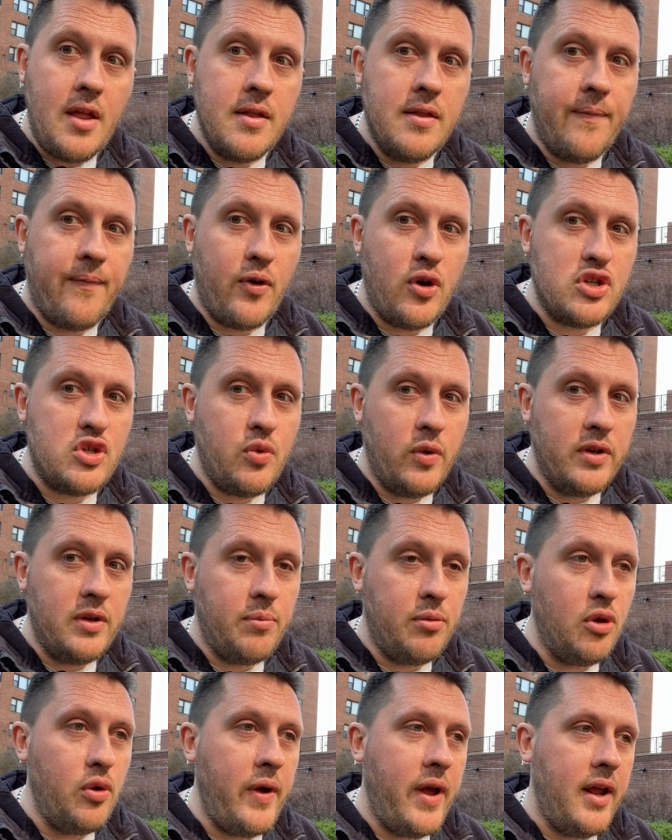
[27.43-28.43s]
The first one, the
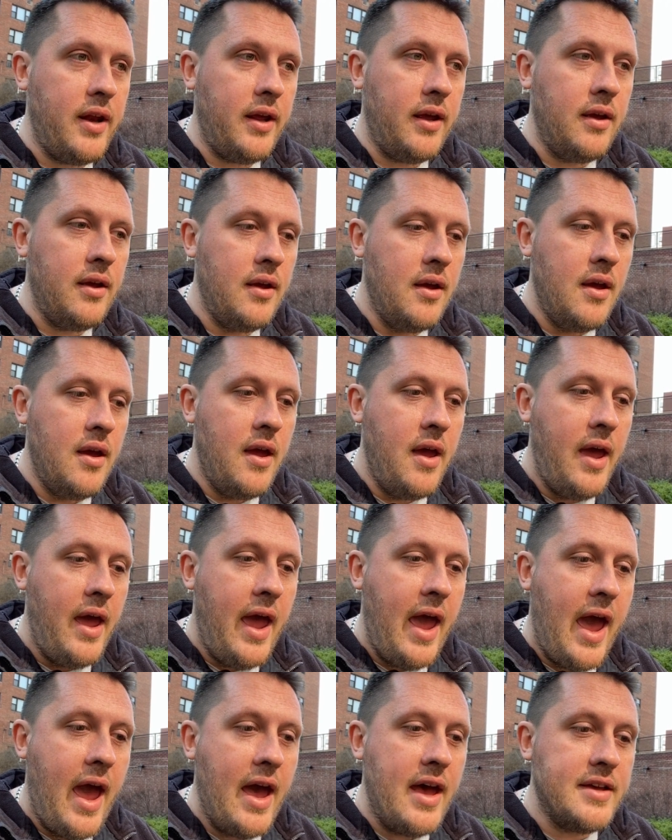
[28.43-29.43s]
Blue Eddy,
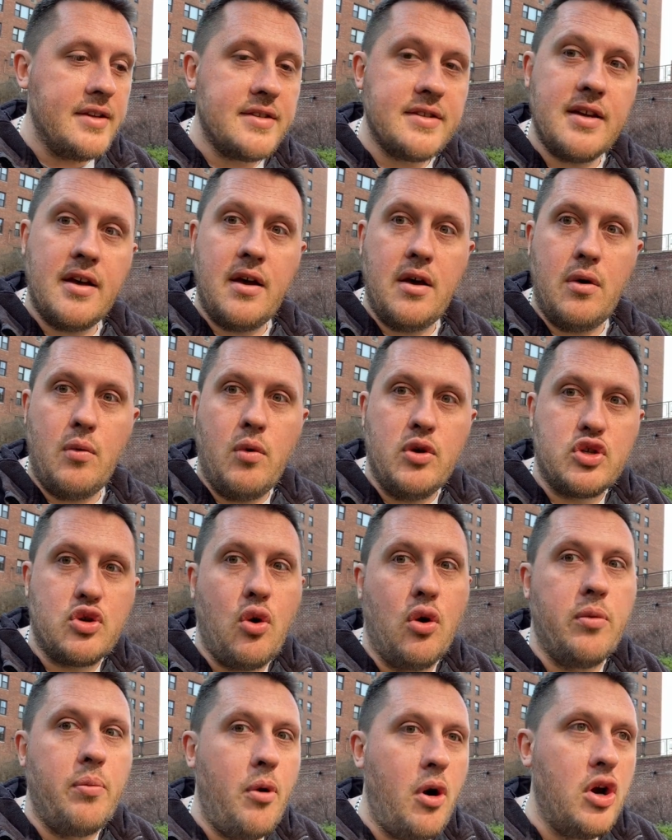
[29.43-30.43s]
has uh, what's
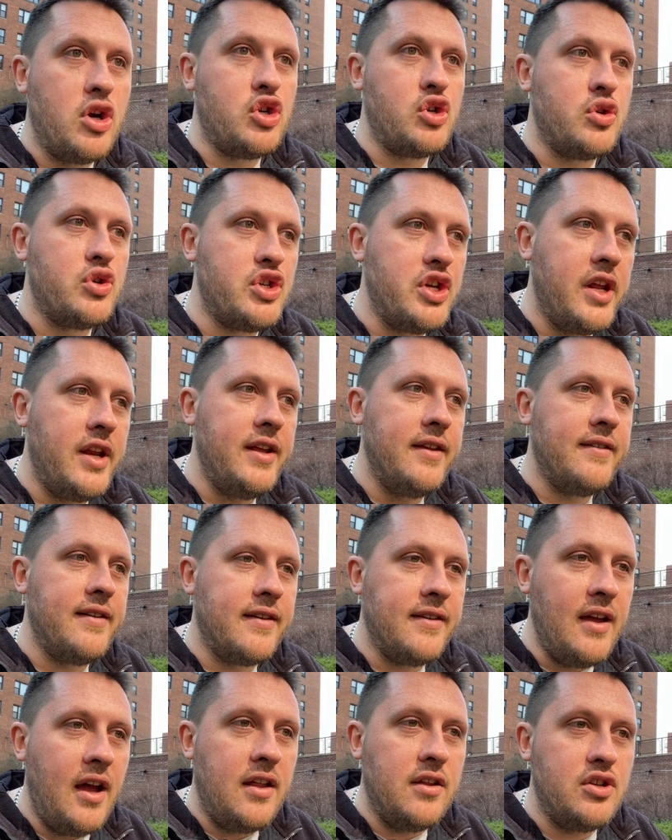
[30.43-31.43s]
called partial shading
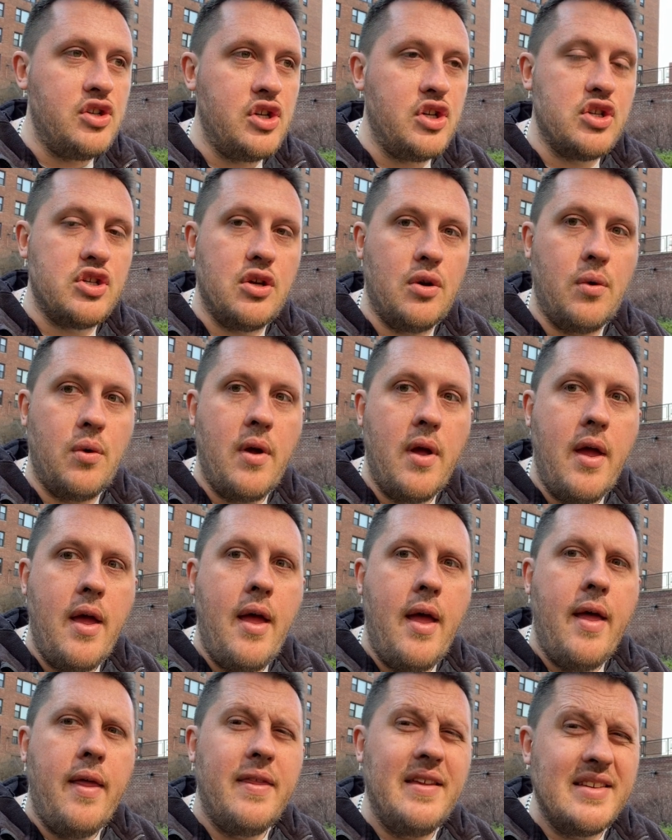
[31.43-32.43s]
technology. So
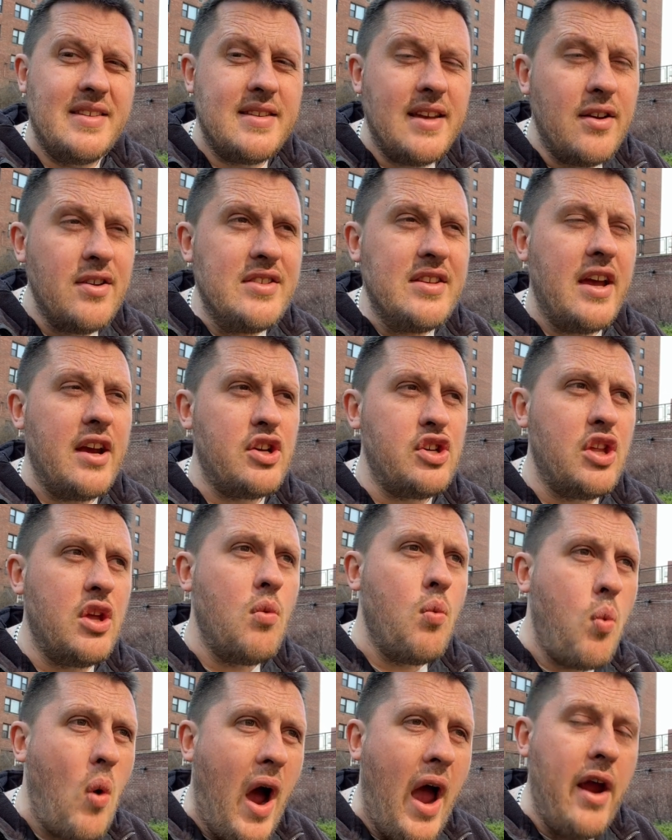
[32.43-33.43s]
the cell's actually
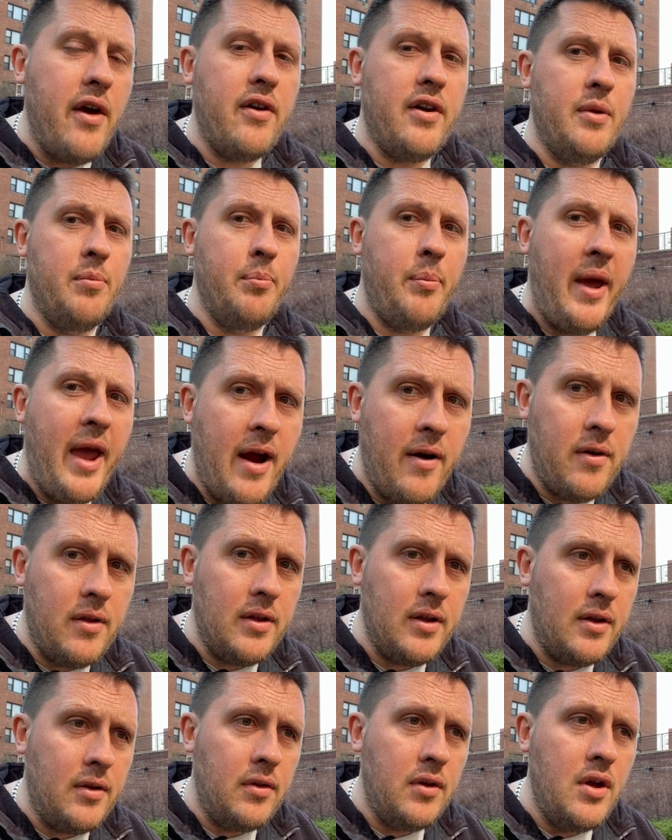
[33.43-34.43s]
wired in
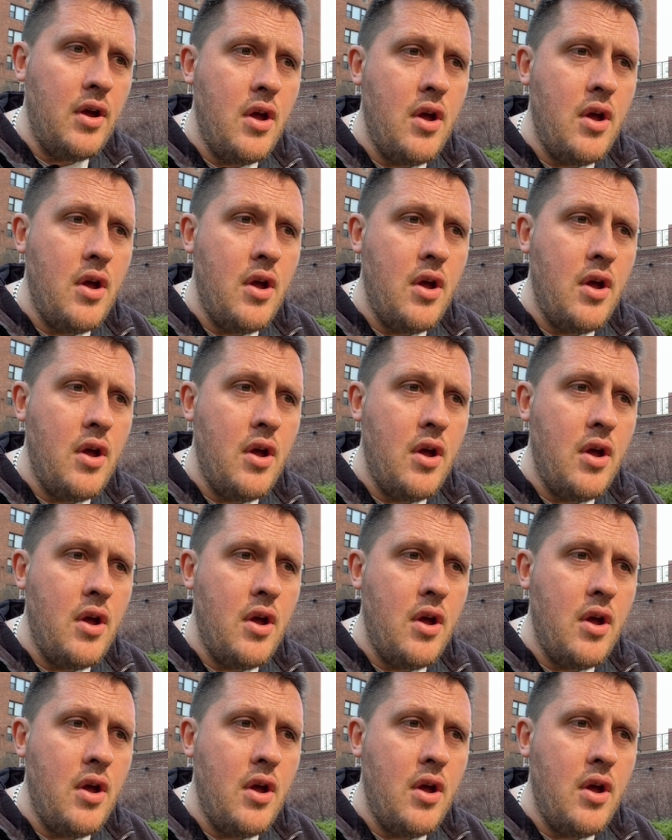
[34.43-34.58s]
parallel.